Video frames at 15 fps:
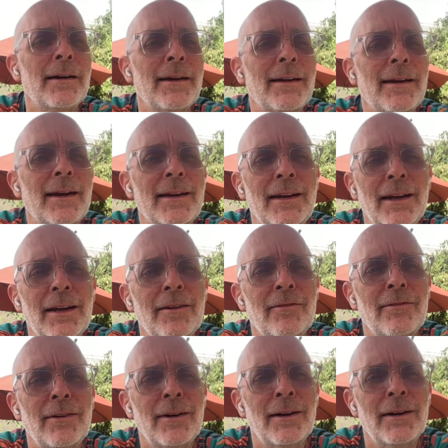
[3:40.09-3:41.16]
And I
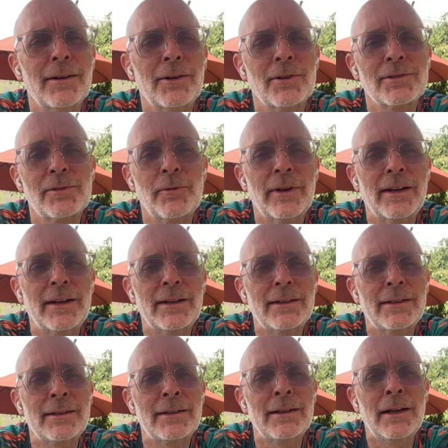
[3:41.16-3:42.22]
gave Costa
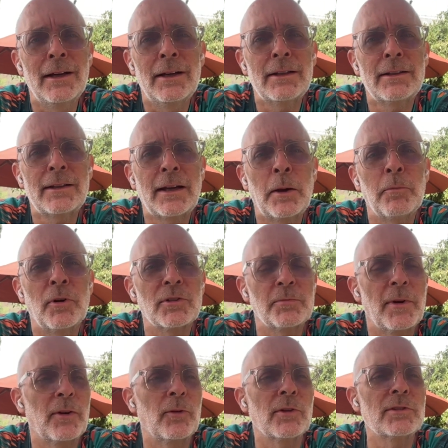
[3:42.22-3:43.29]
Rica, Cape
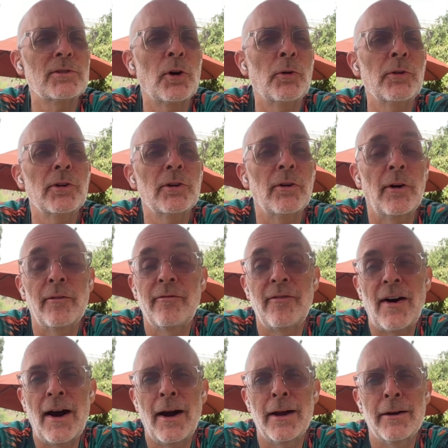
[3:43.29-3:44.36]
Manuel Antonio a
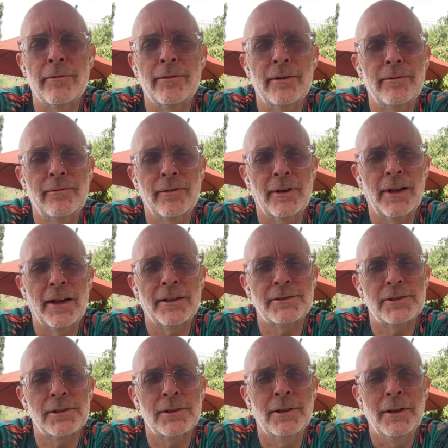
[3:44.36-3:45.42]
5 for
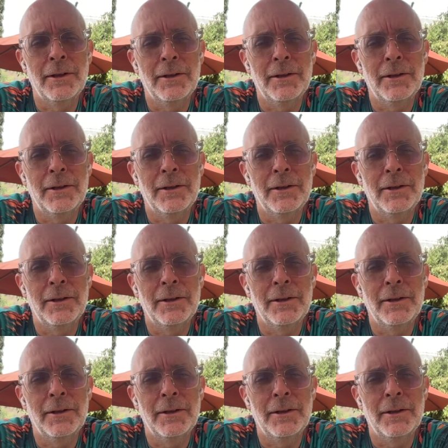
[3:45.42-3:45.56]
nature.